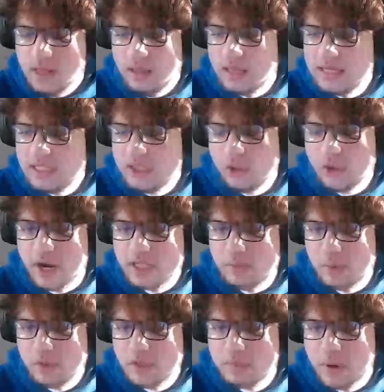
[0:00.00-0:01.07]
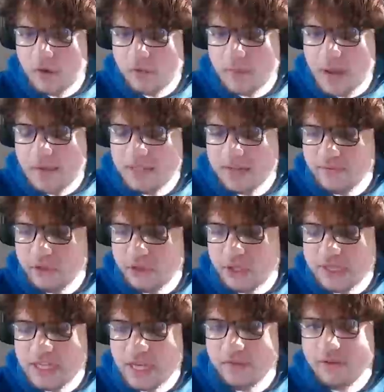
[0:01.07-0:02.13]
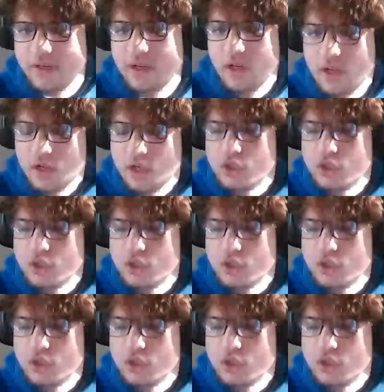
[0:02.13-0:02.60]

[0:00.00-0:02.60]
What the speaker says: Let's transport this pawn from f7 g7.